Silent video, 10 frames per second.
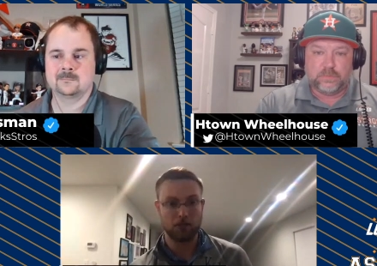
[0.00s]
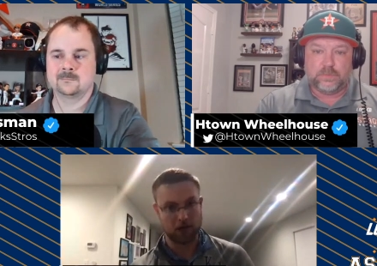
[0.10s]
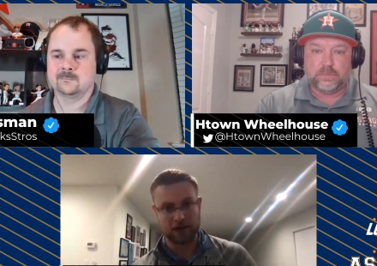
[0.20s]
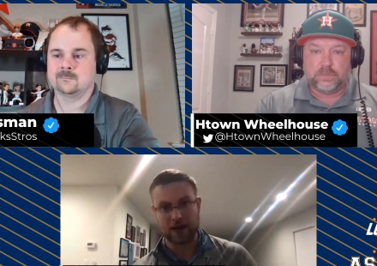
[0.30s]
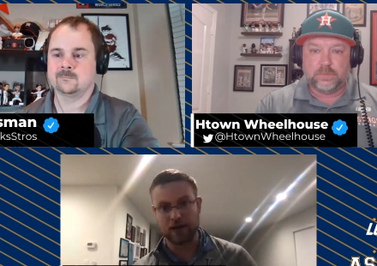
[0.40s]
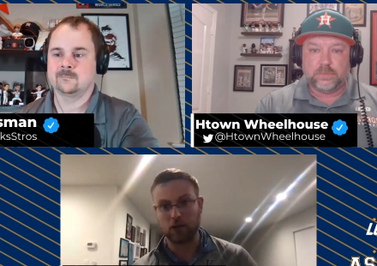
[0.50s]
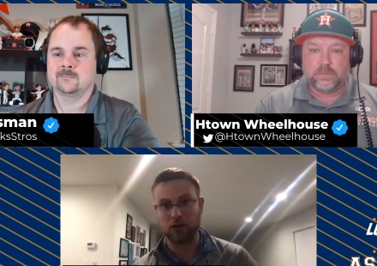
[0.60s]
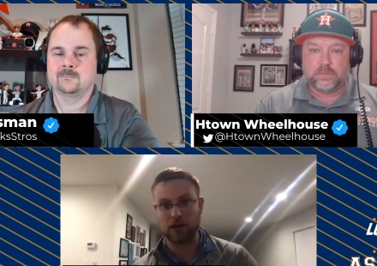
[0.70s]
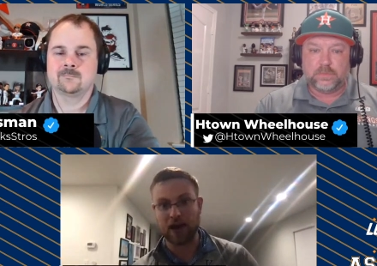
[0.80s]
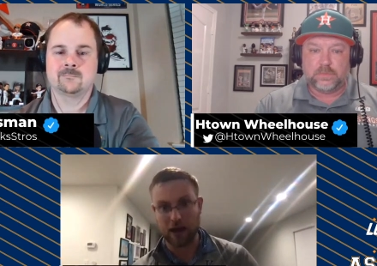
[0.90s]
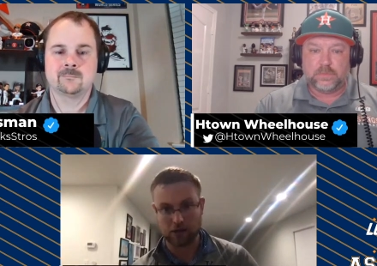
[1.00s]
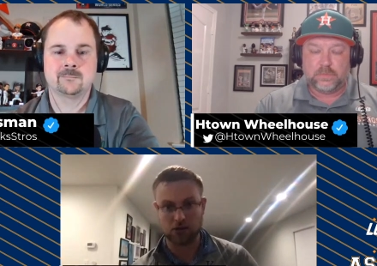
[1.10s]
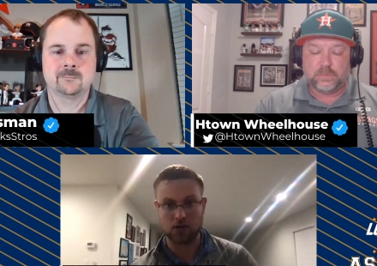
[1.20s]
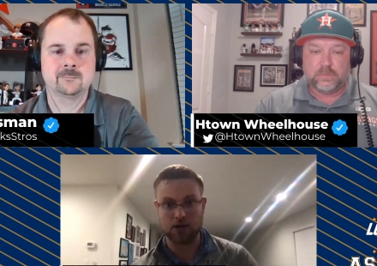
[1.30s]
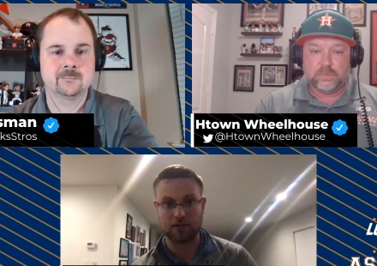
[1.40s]
Speaker 1: my dad with the
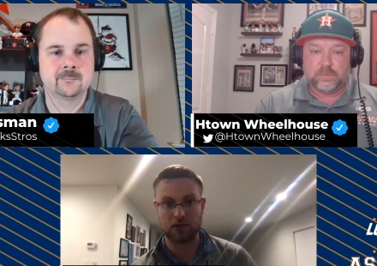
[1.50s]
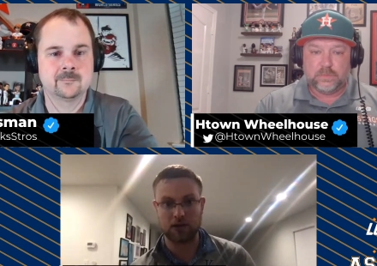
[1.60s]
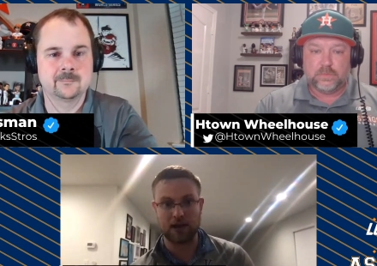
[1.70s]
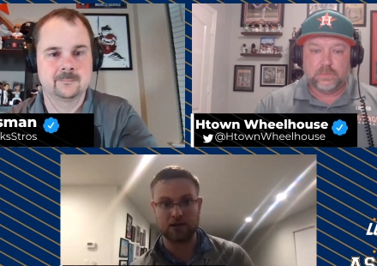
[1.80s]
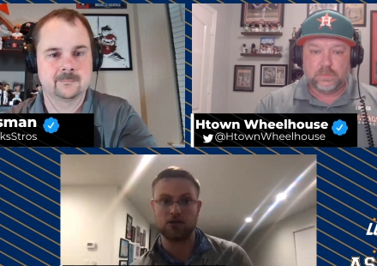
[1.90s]
Astros after that.